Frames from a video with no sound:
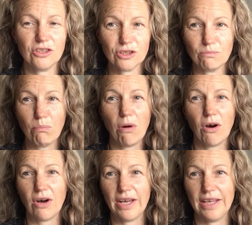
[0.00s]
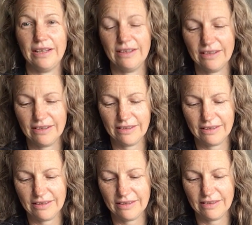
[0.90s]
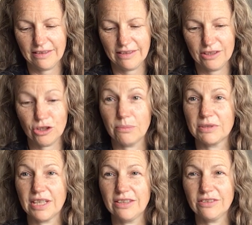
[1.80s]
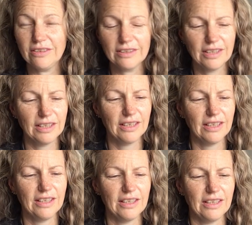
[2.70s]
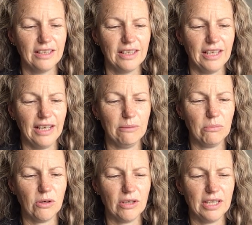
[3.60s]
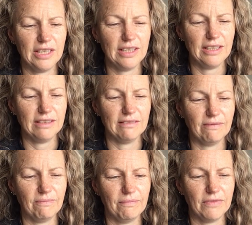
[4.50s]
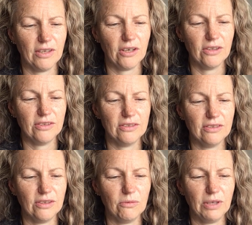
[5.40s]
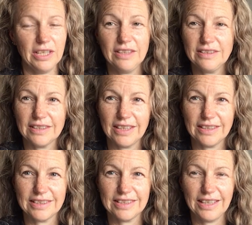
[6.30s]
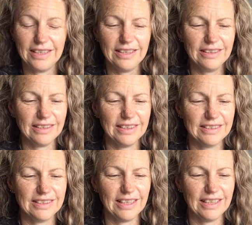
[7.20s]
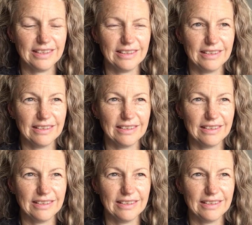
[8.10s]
is just my interpretation and my own awareness and understanding is that